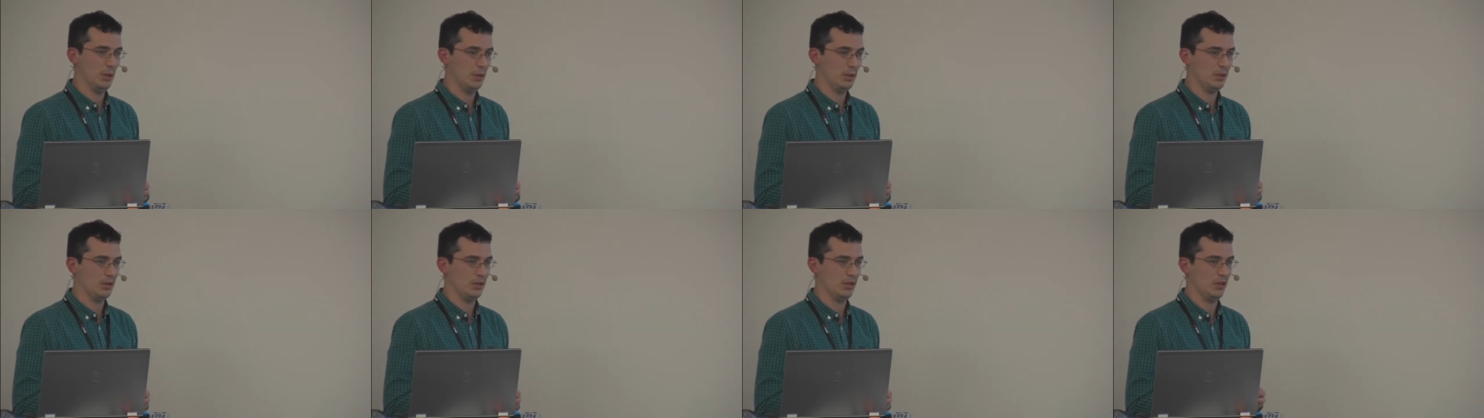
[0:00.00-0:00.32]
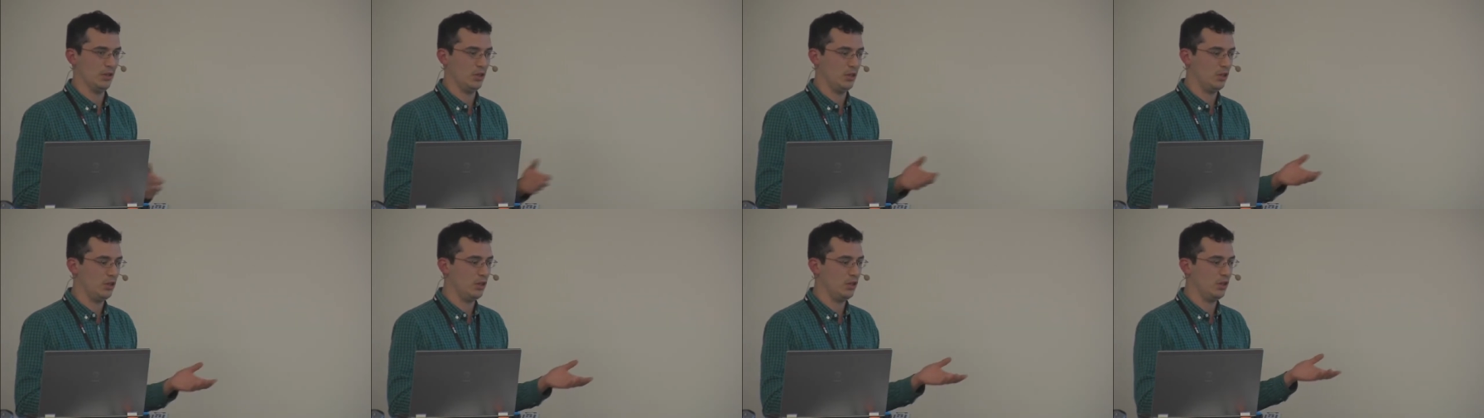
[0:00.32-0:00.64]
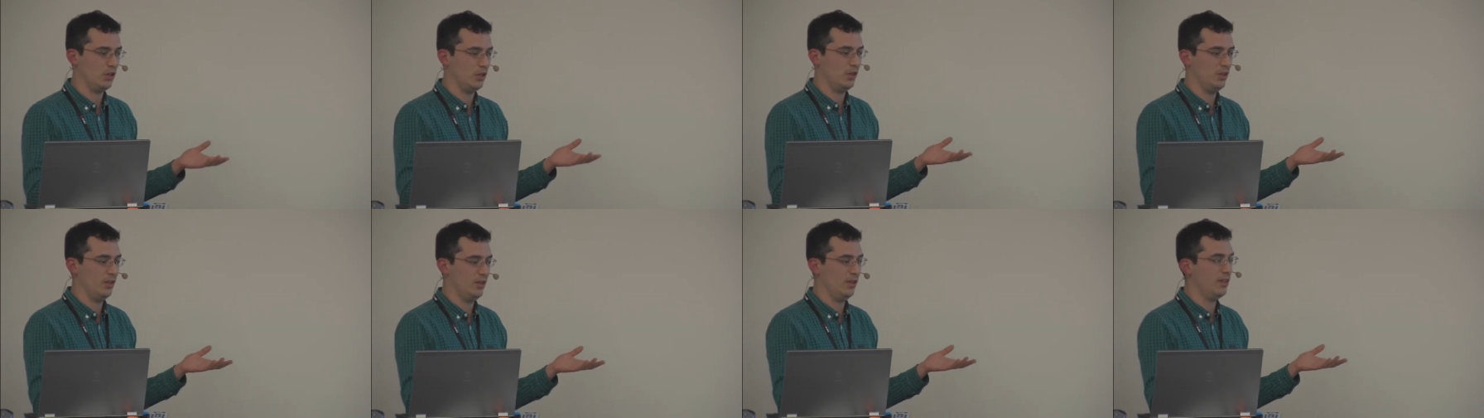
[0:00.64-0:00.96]
you know,
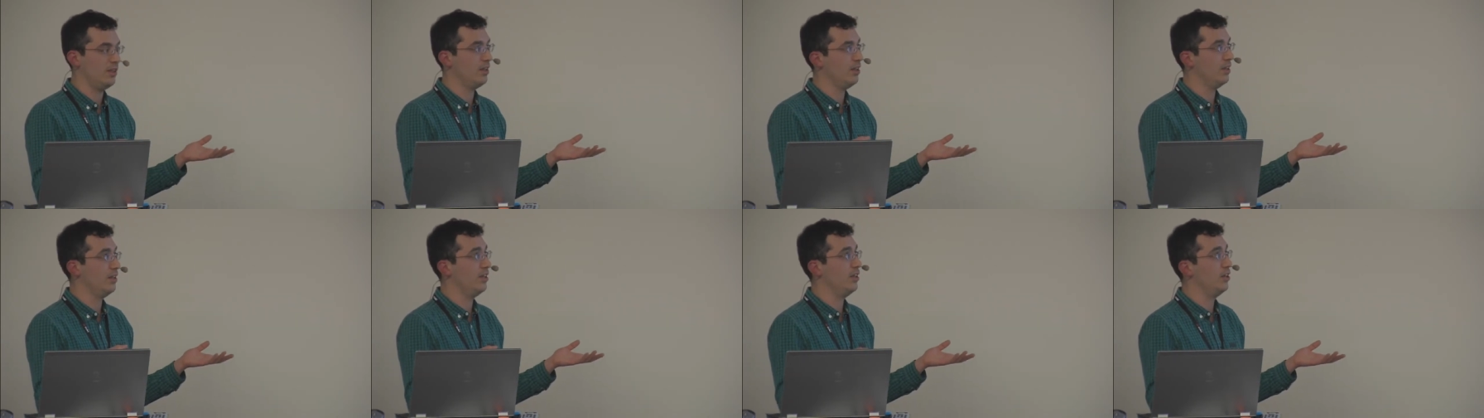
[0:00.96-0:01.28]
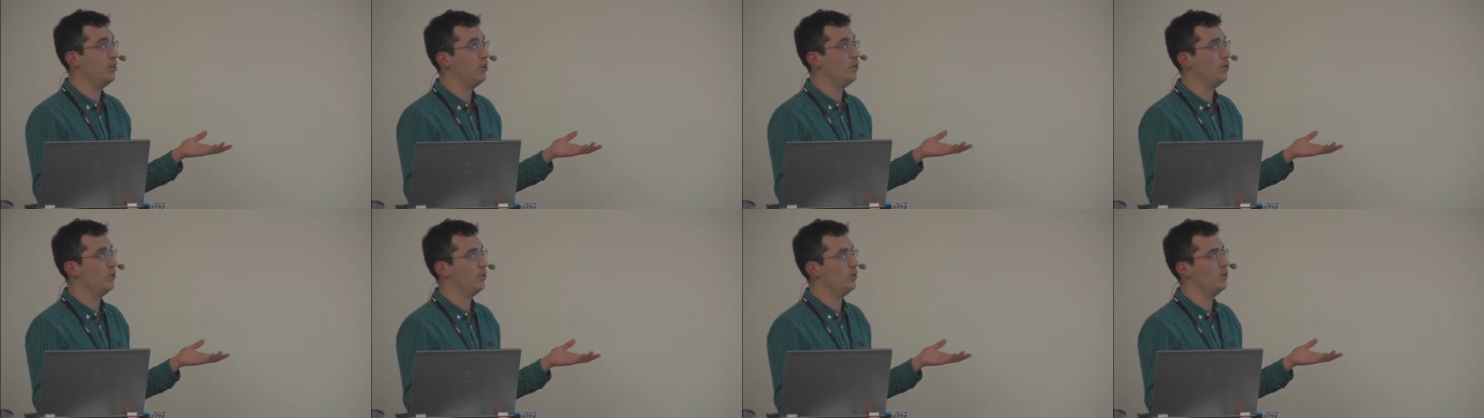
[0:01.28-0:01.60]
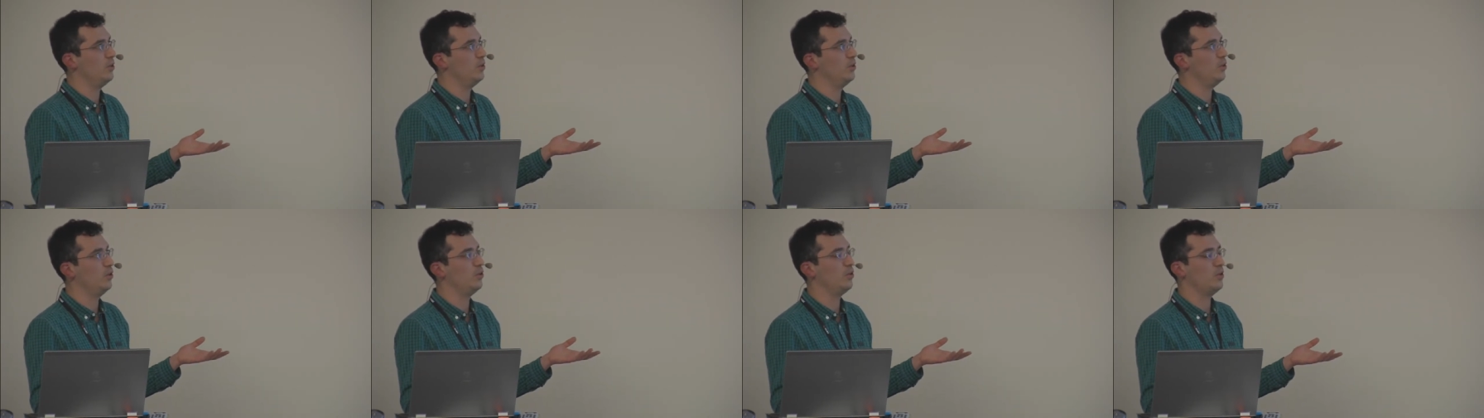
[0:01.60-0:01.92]
you, you,
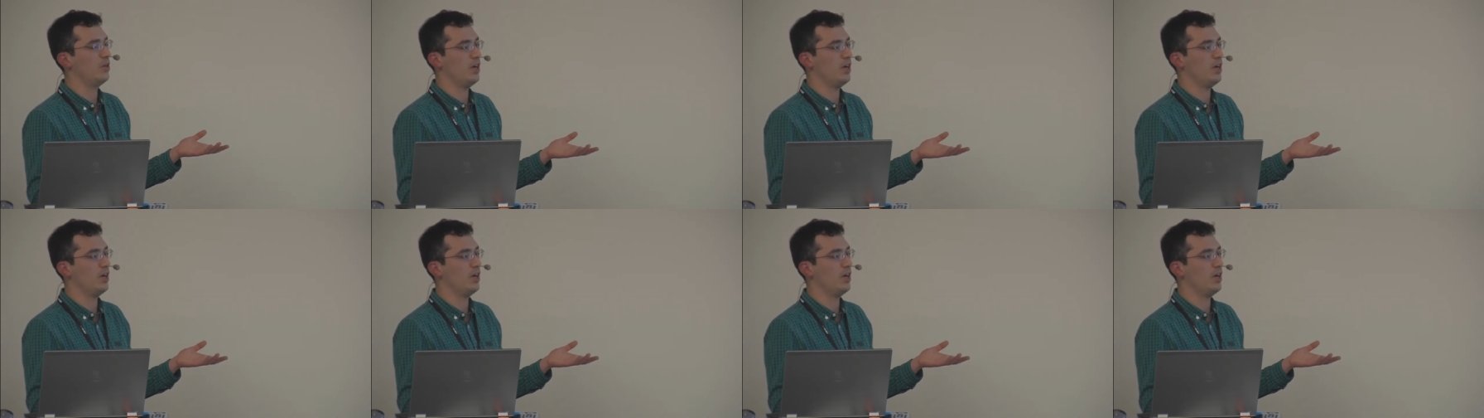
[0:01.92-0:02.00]
you